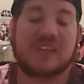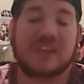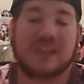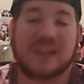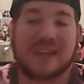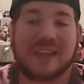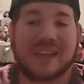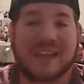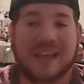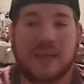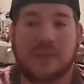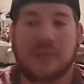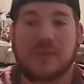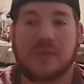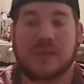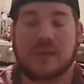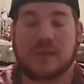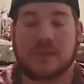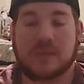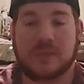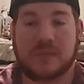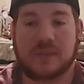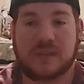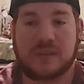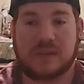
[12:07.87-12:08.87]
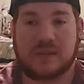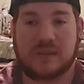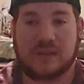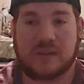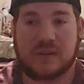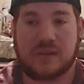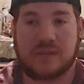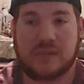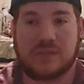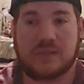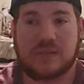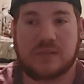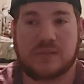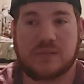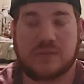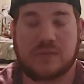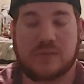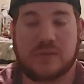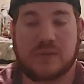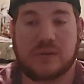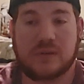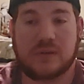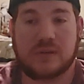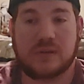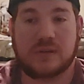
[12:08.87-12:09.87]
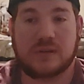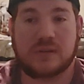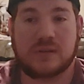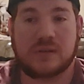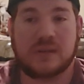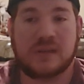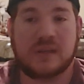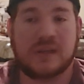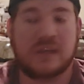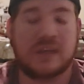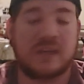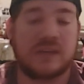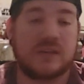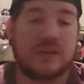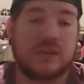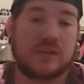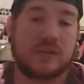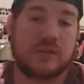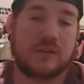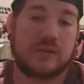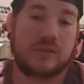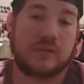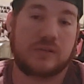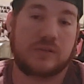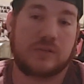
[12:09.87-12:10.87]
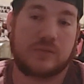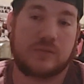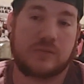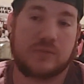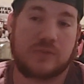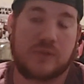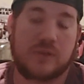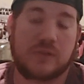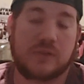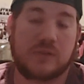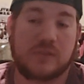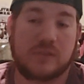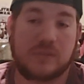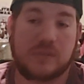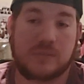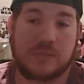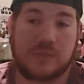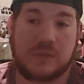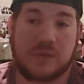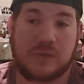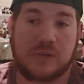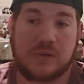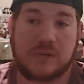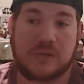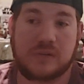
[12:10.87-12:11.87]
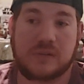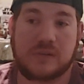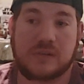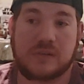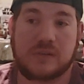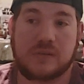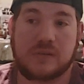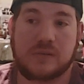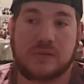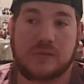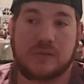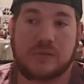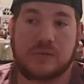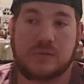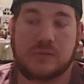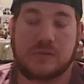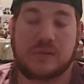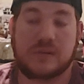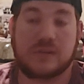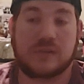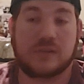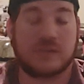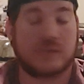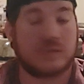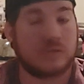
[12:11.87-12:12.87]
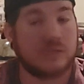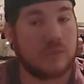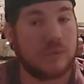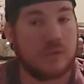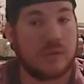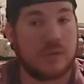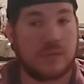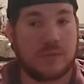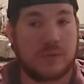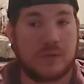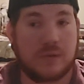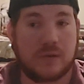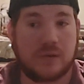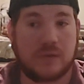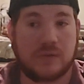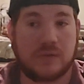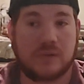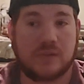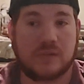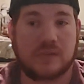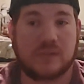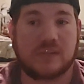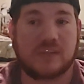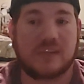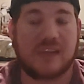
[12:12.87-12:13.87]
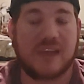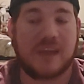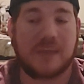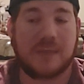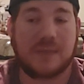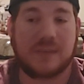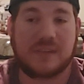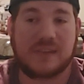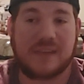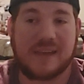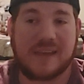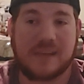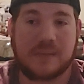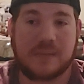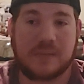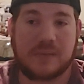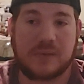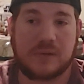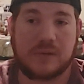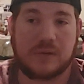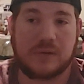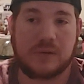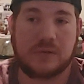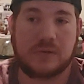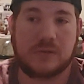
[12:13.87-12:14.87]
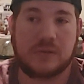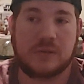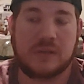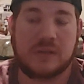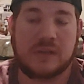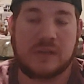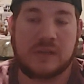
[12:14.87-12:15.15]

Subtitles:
I can't recommend it enough. It's fun. You can do versus mode. There's a story mode. There's a time attack mode.